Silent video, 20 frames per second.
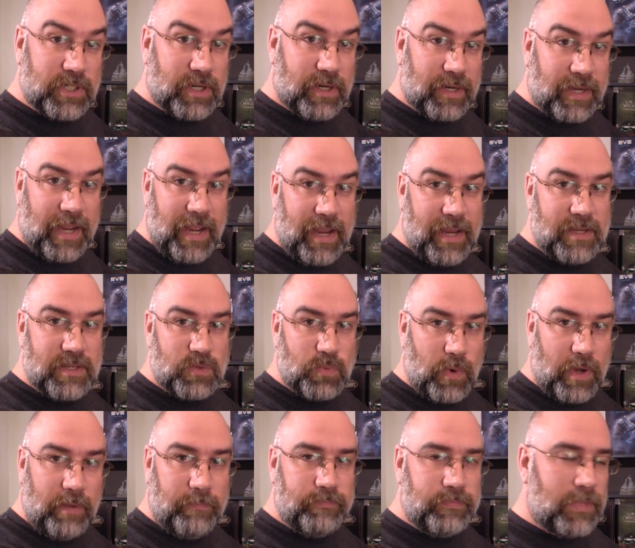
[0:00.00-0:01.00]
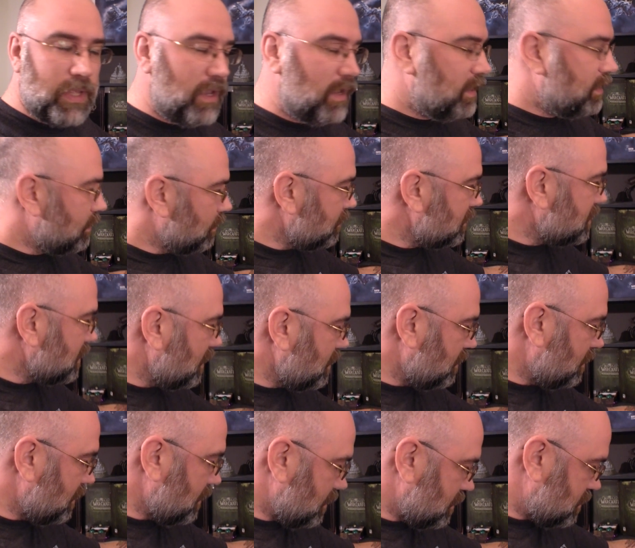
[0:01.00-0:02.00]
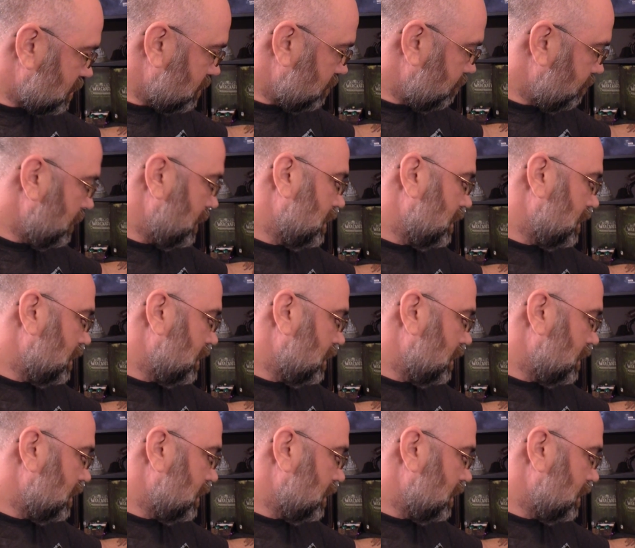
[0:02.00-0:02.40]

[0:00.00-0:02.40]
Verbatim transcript: on a case. Well, let me tell you this.